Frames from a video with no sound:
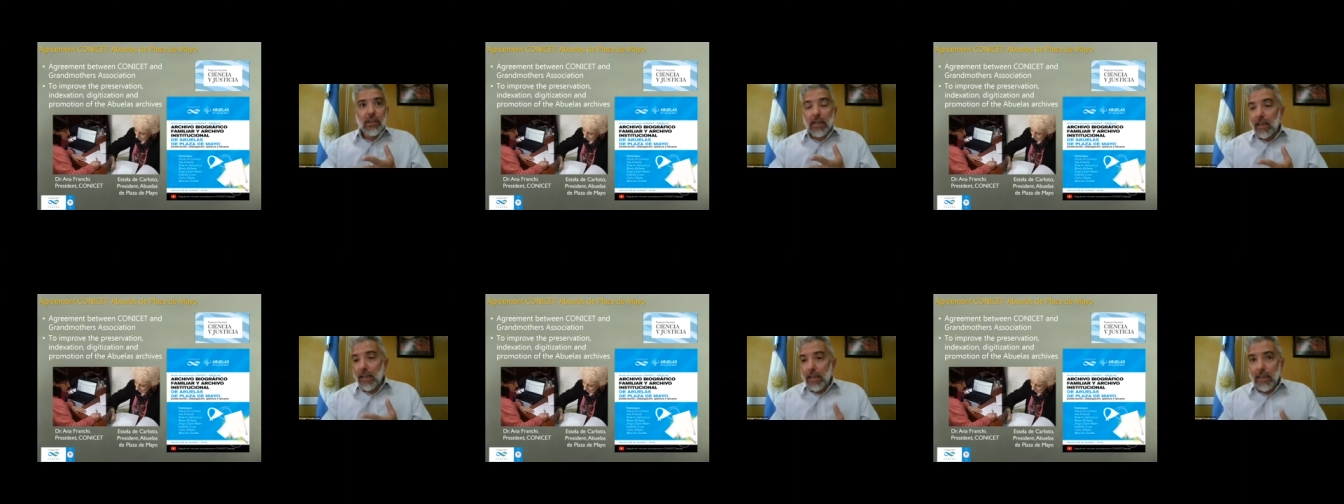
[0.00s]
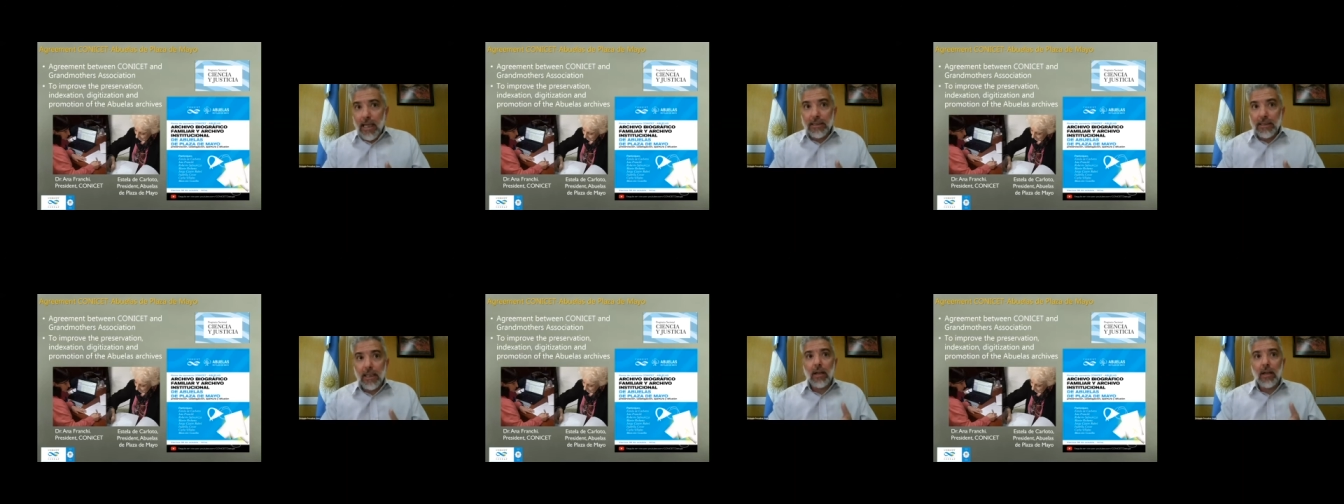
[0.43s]
generic
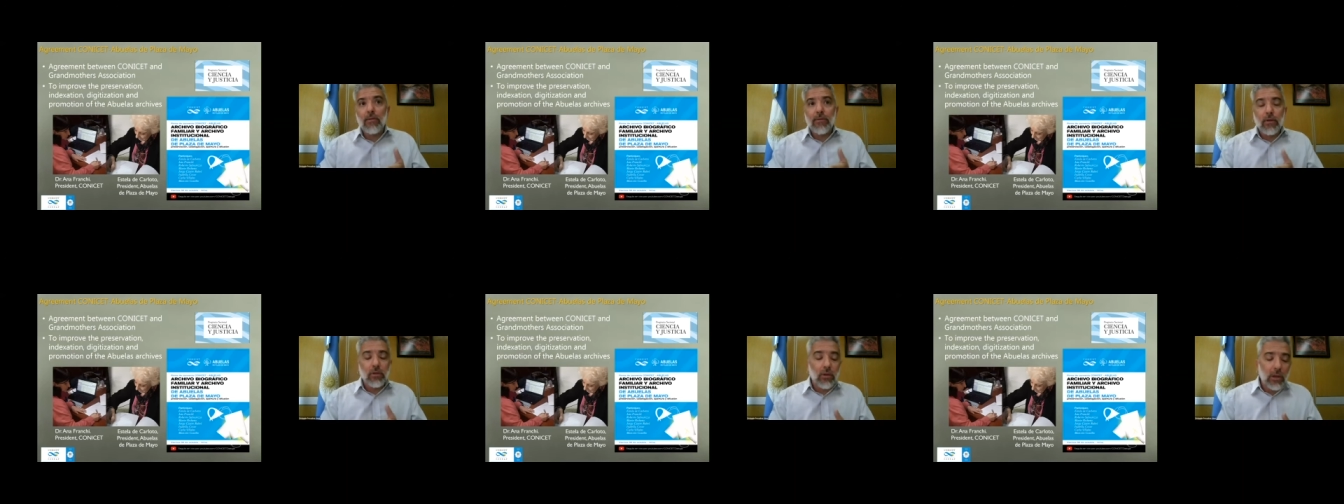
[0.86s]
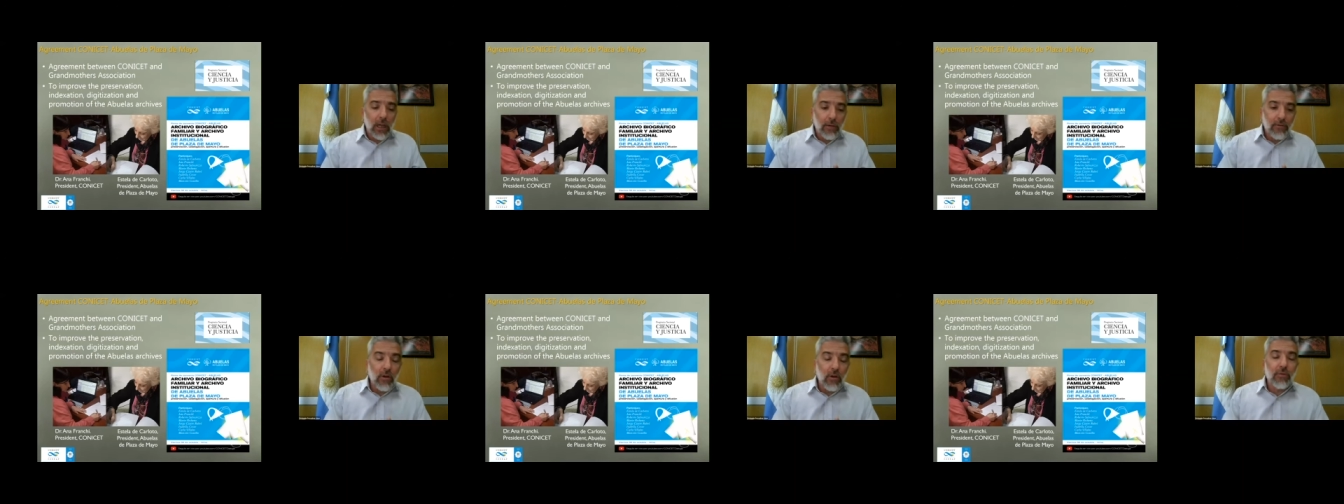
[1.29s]
data,
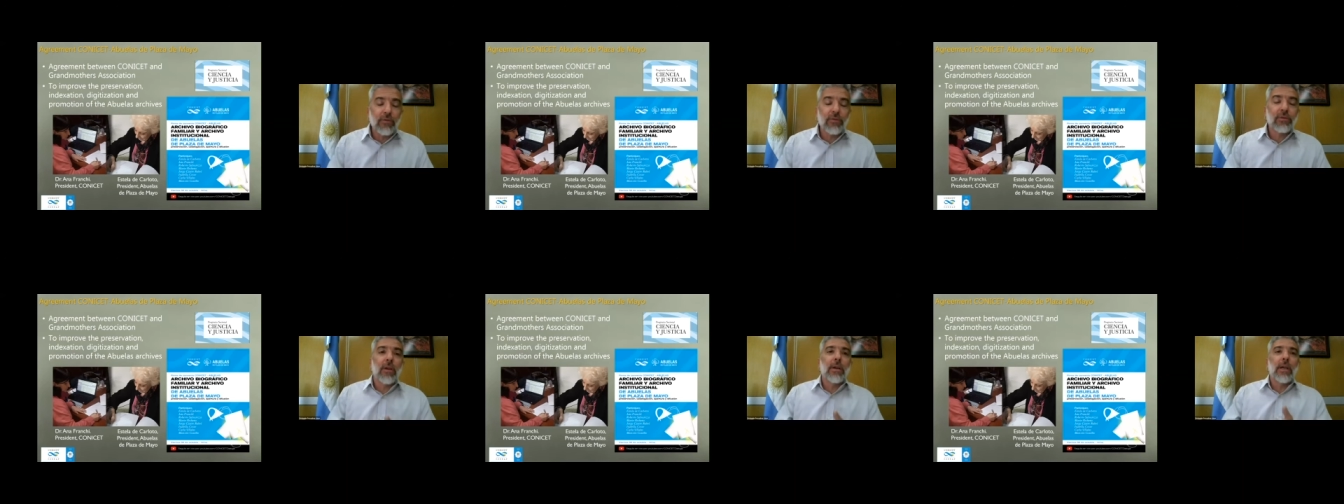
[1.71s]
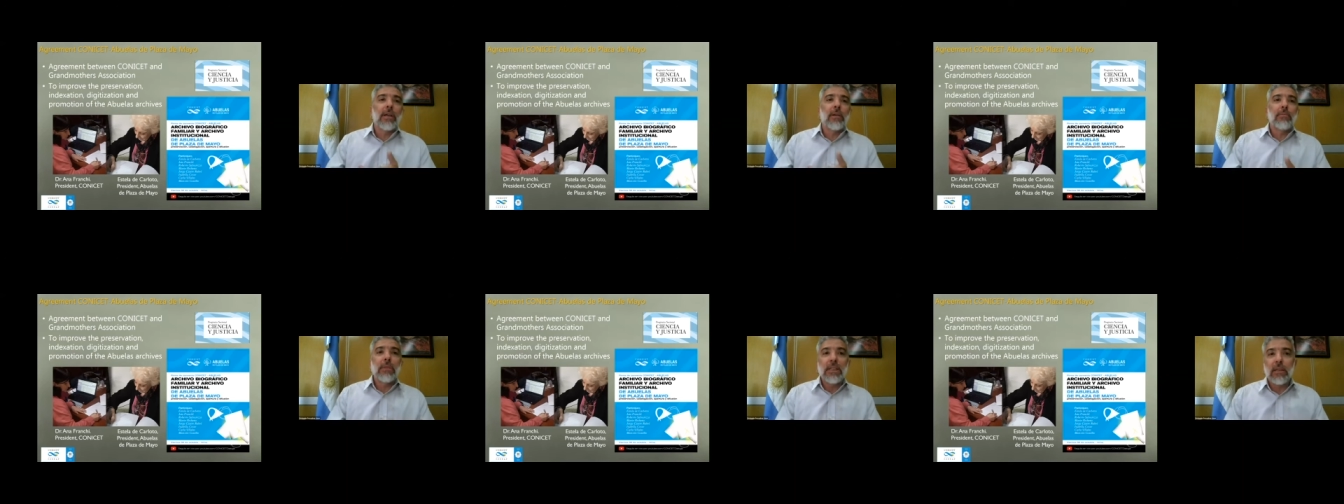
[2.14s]
photograph of uh,
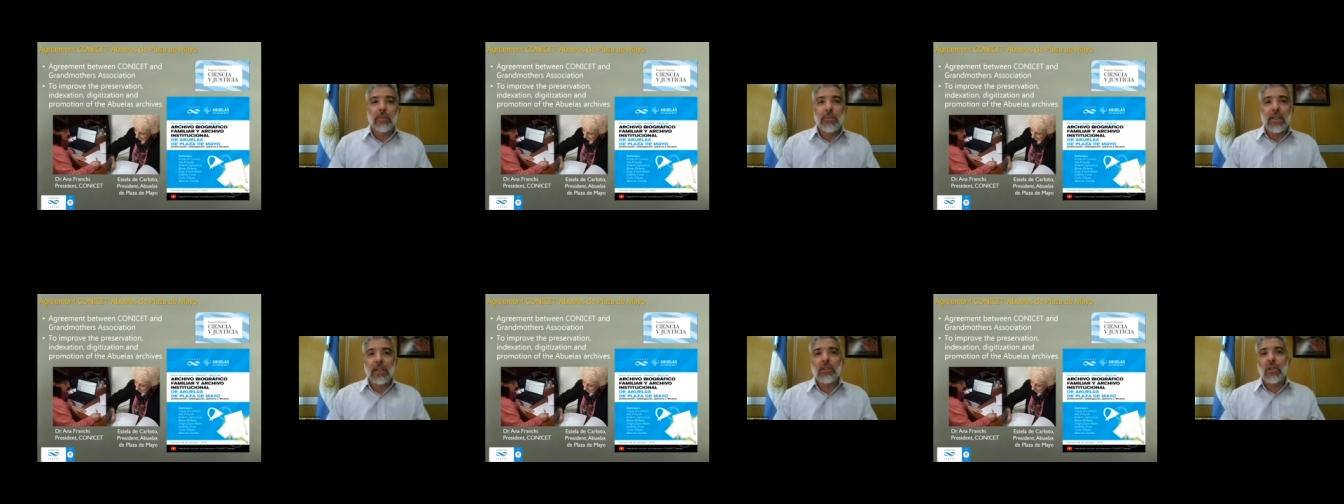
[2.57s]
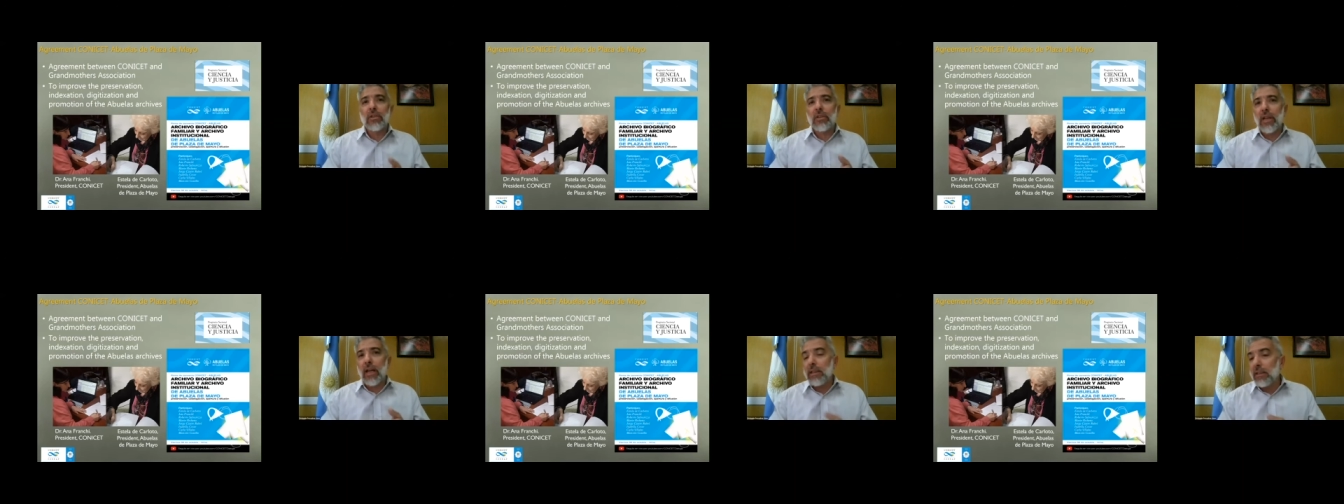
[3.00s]
missing
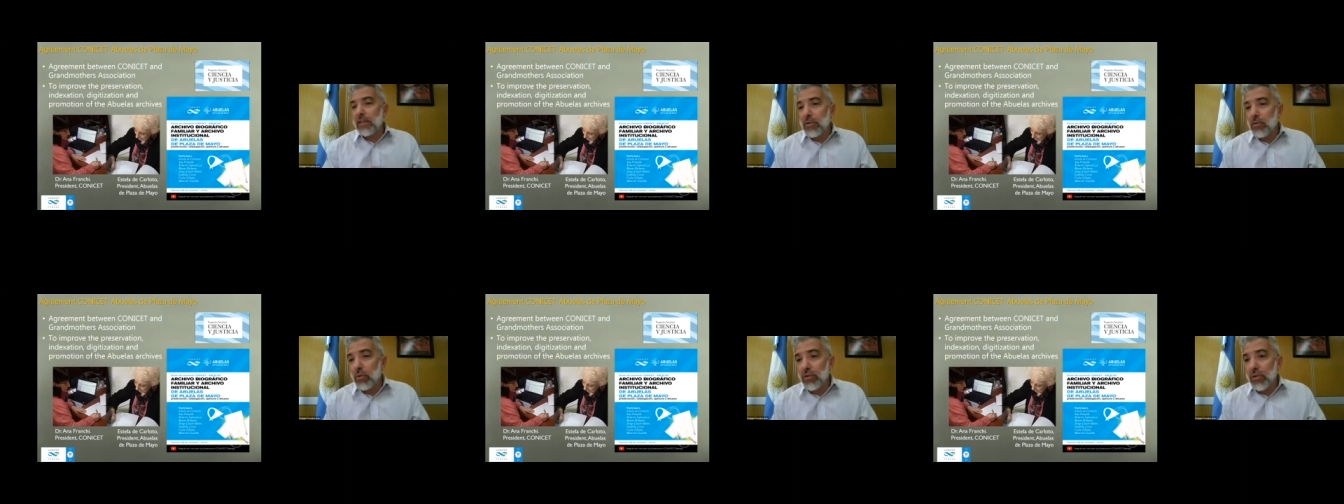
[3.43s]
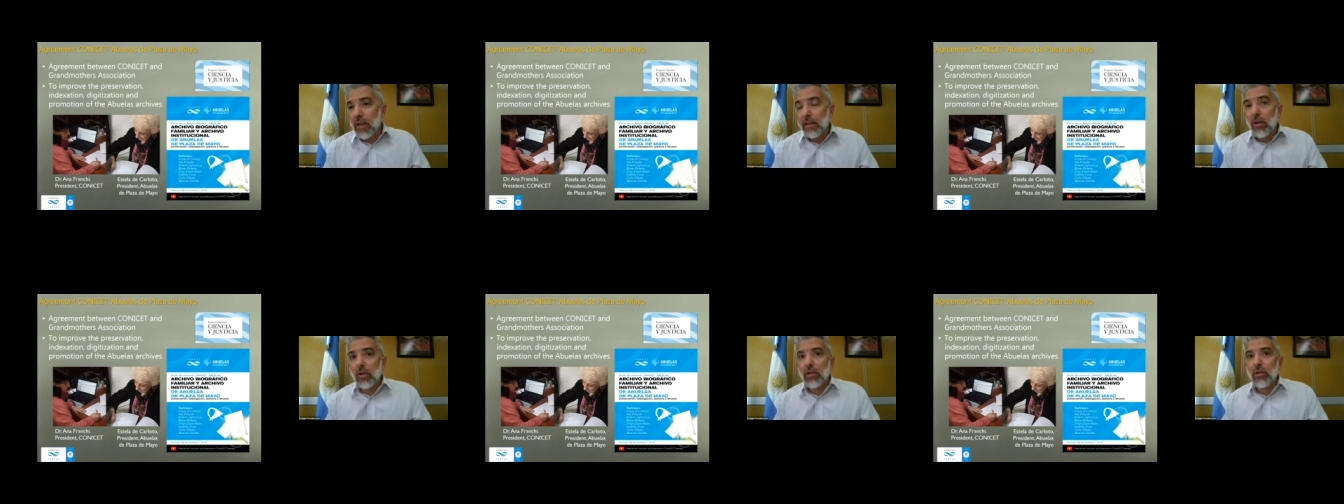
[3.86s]
persons, and
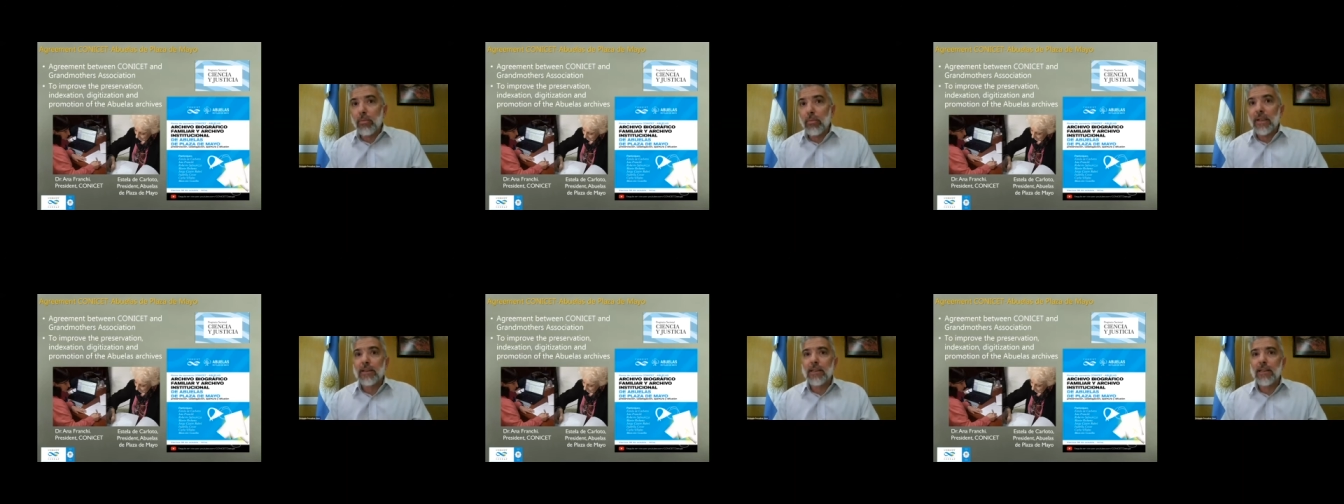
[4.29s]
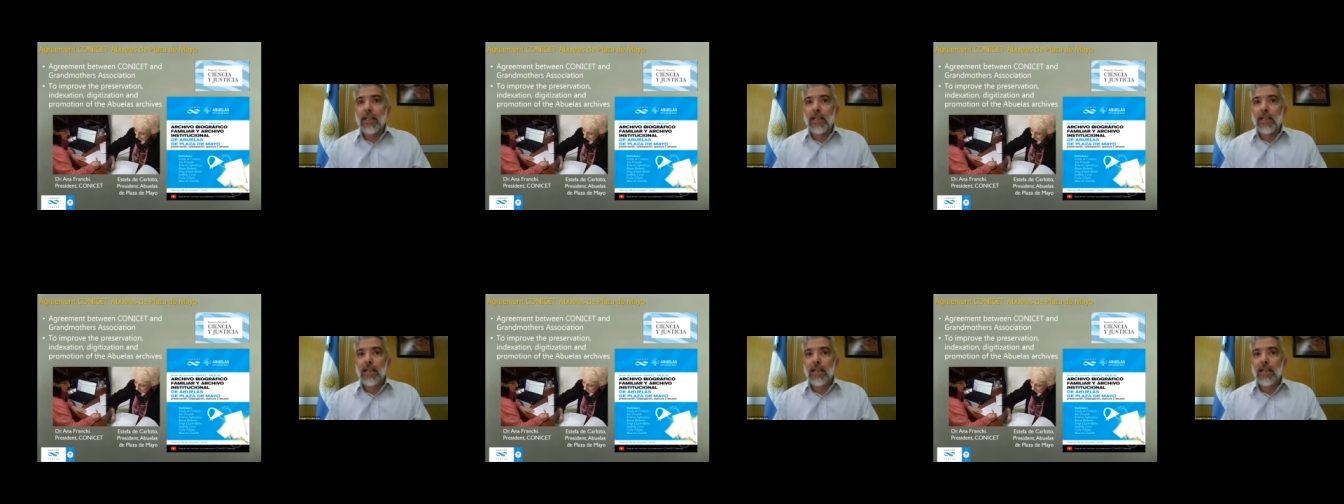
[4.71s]
institutional documents.